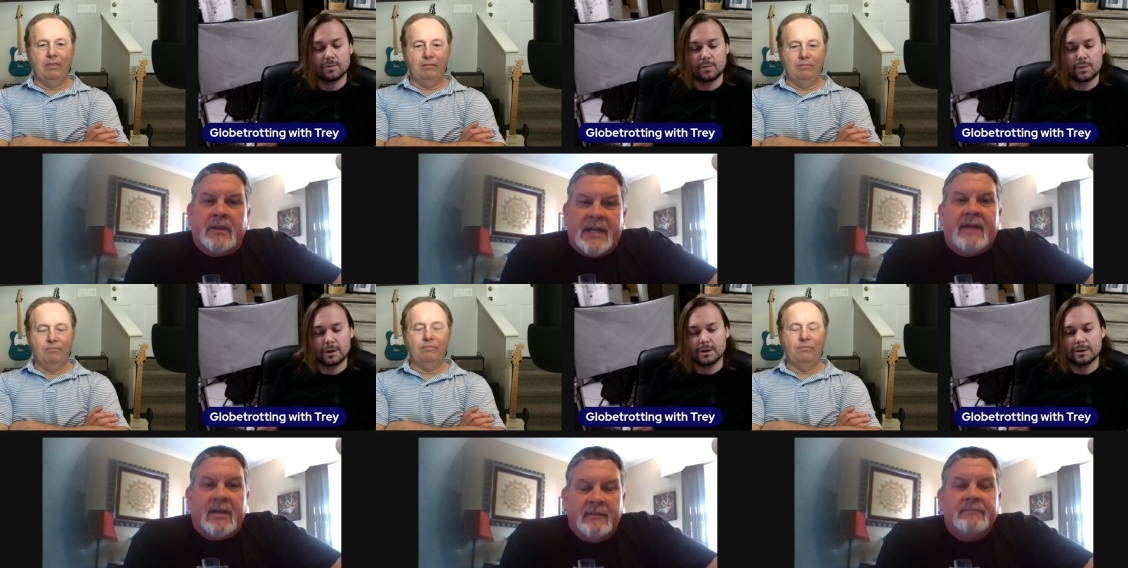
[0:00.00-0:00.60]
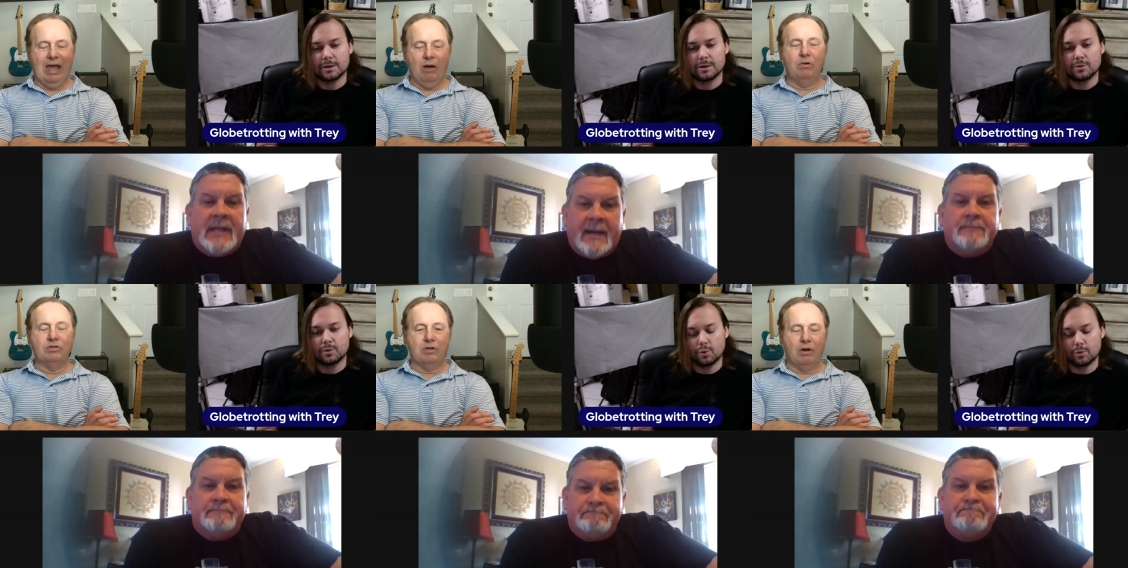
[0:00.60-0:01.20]
Speaker 1: uh, Davey. That yeah.
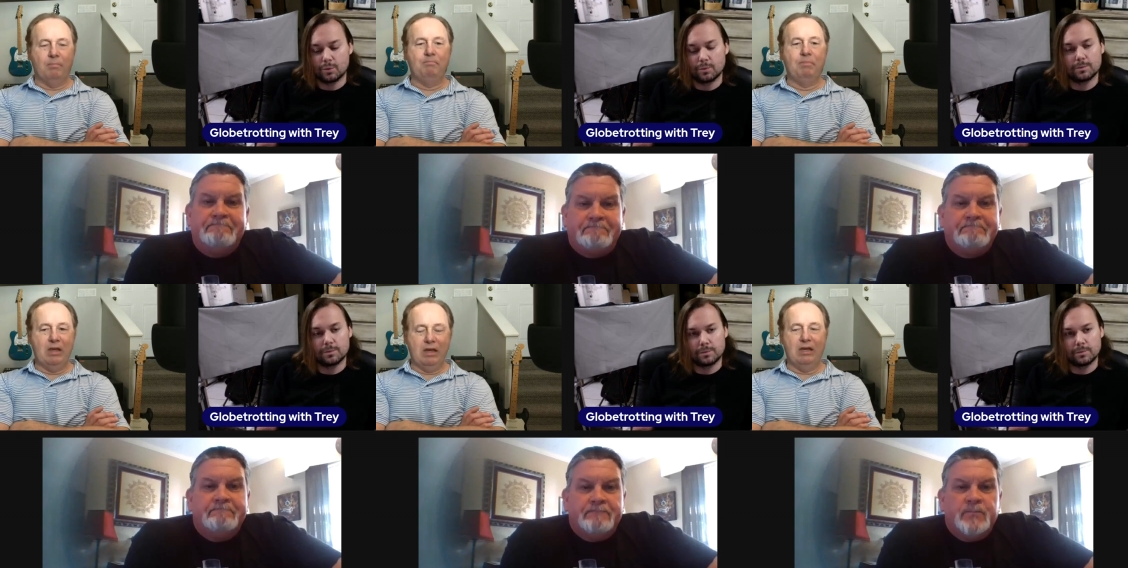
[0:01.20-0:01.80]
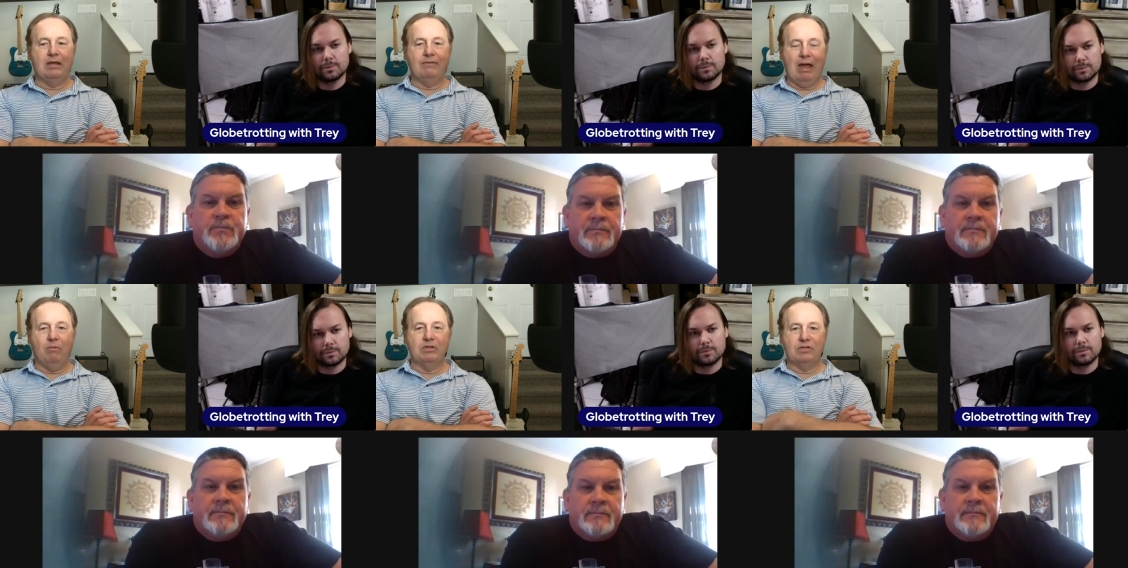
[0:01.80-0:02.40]
was a big.
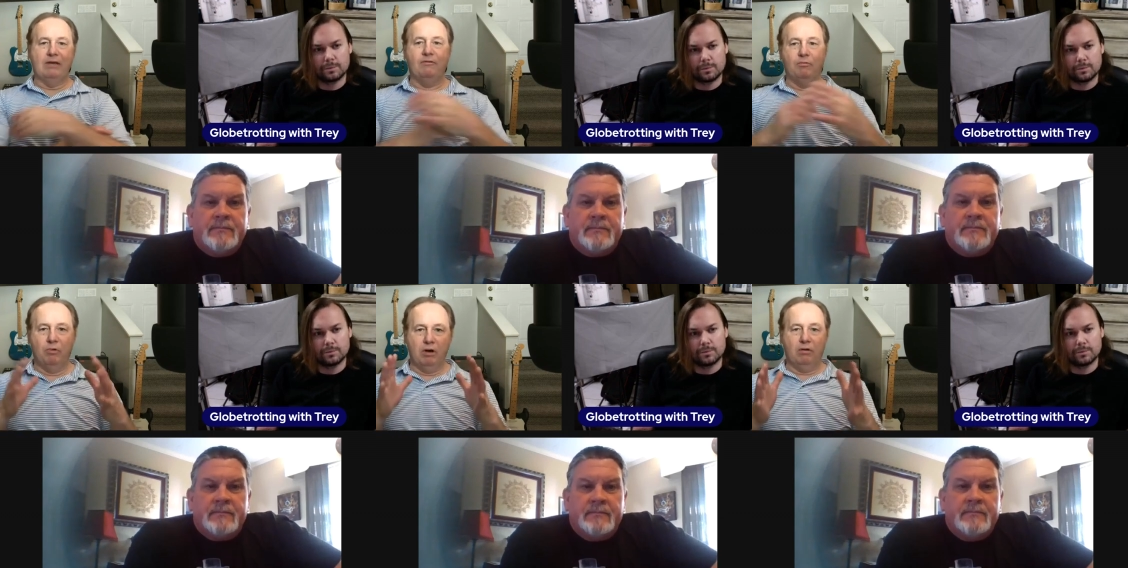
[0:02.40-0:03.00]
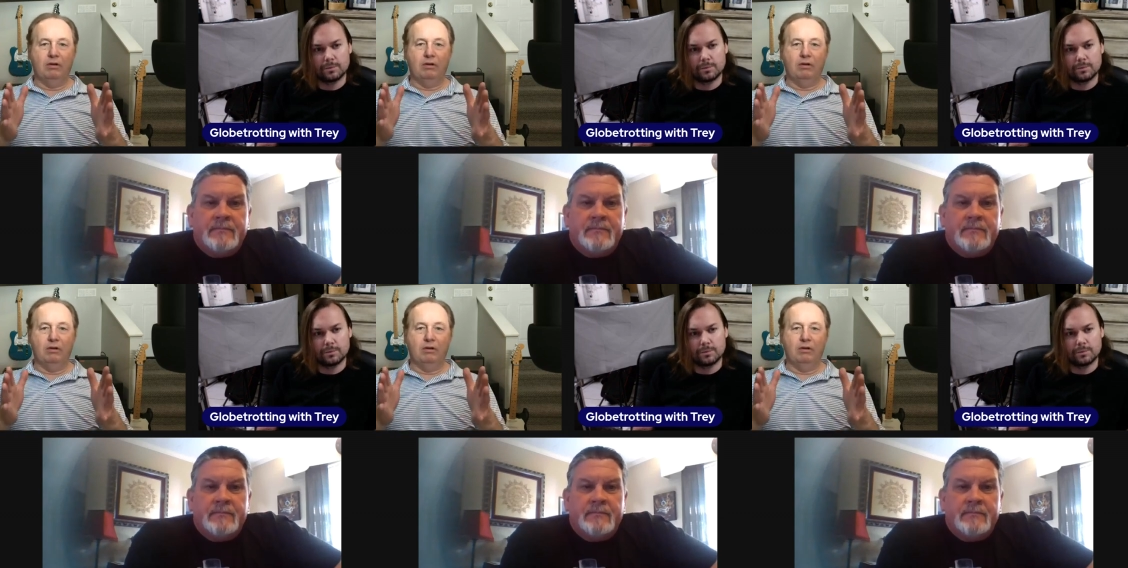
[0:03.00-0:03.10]
That was a real.